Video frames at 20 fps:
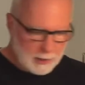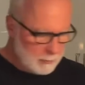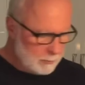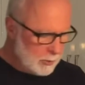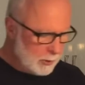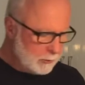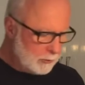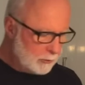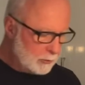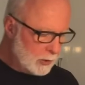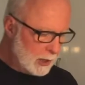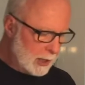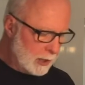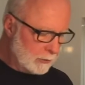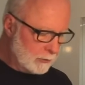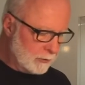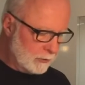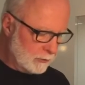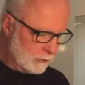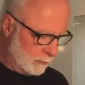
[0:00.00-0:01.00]
About 3
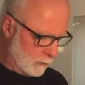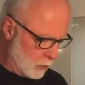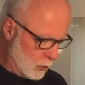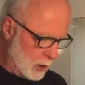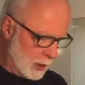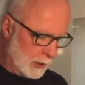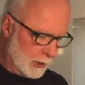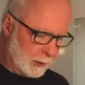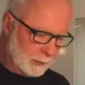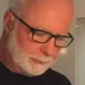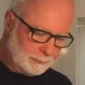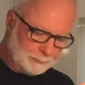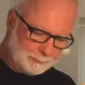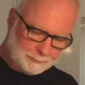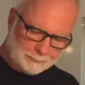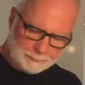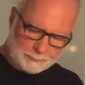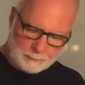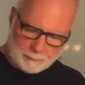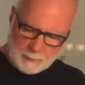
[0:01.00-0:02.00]
ounces of water.
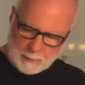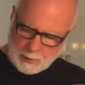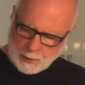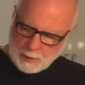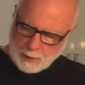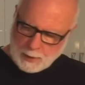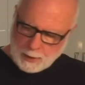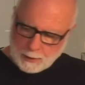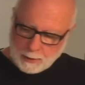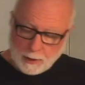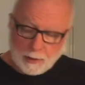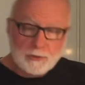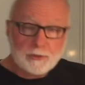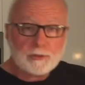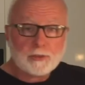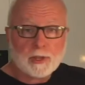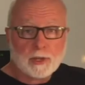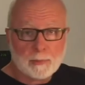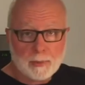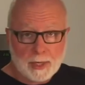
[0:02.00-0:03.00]
Well, this is
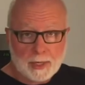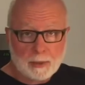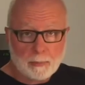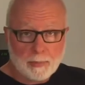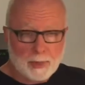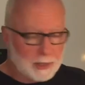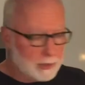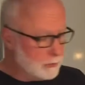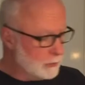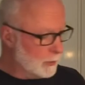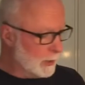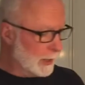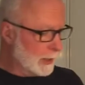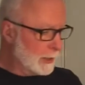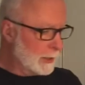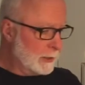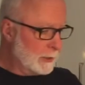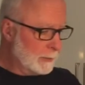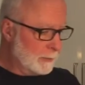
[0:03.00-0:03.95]
going to make a big drink.